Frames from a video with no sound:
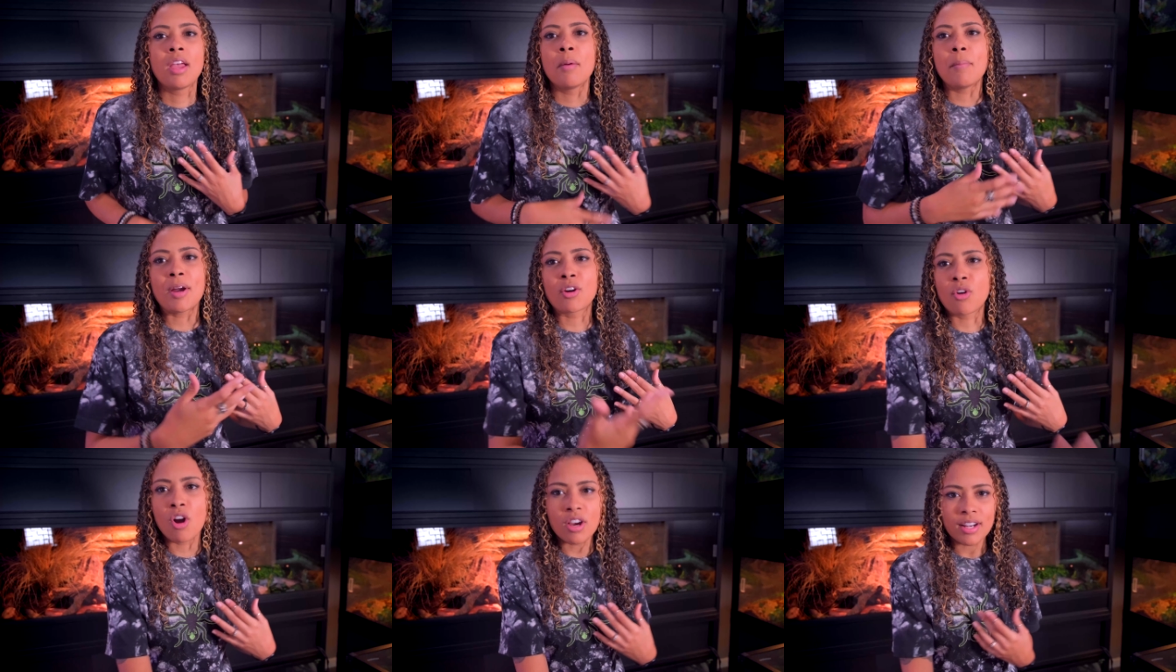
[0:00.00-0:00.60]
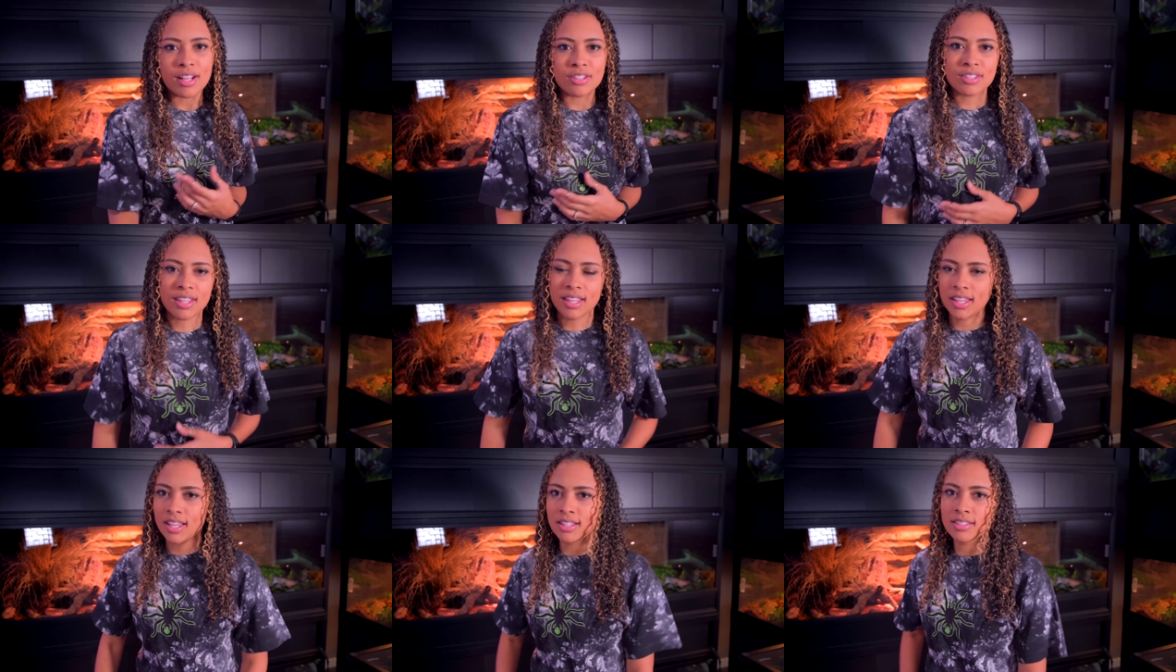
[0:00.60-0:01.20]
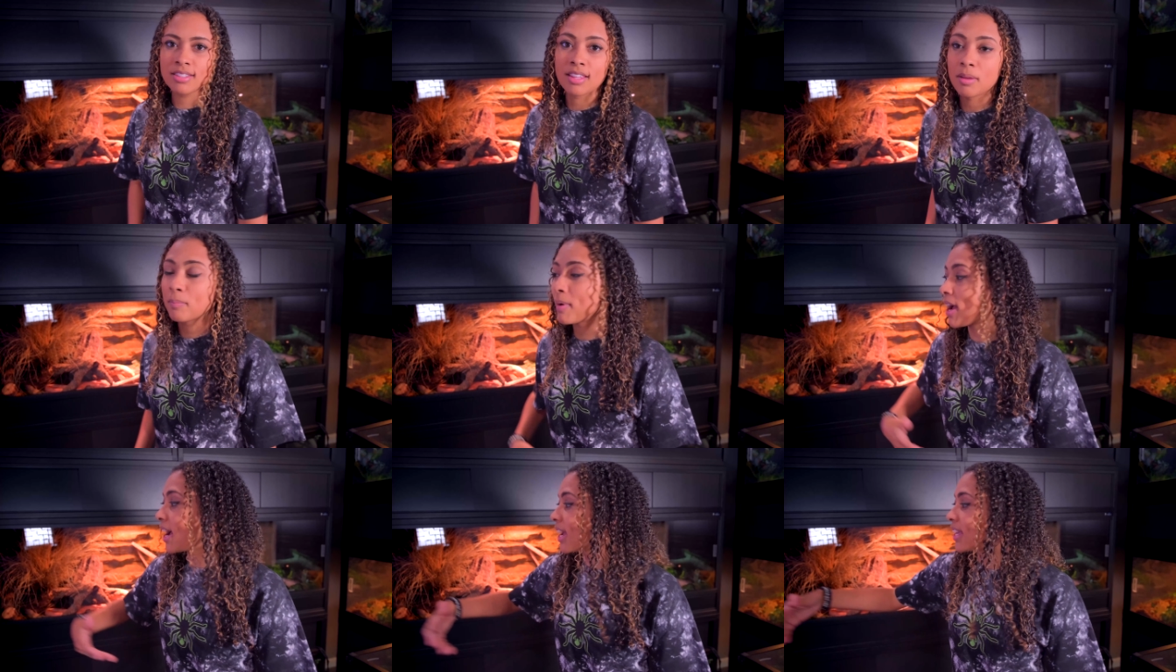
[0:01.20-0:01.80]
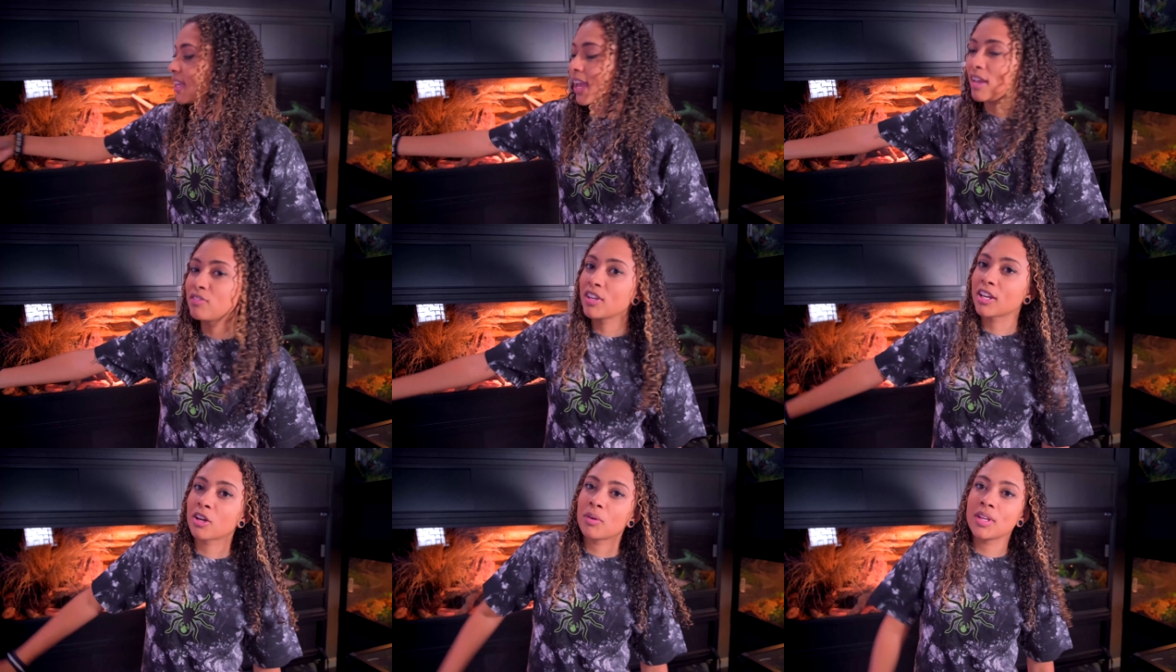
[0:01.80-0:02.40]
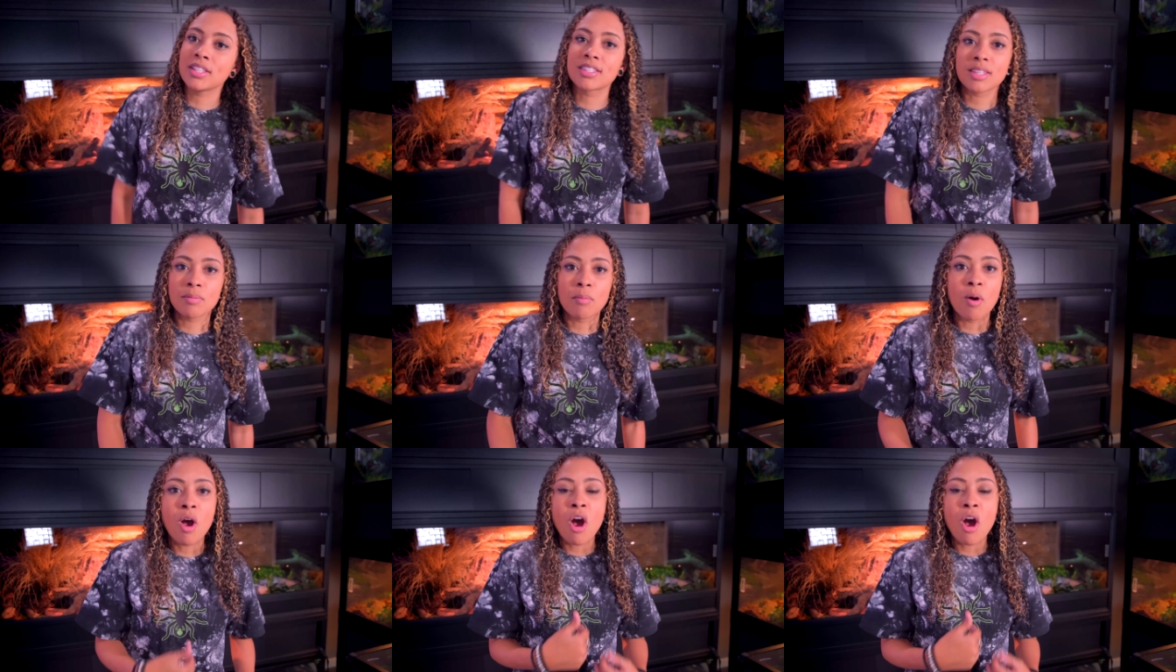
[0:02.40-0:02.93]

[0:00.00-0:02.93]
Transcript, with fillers: my crocodile skink eats them, my cave gecko eats them,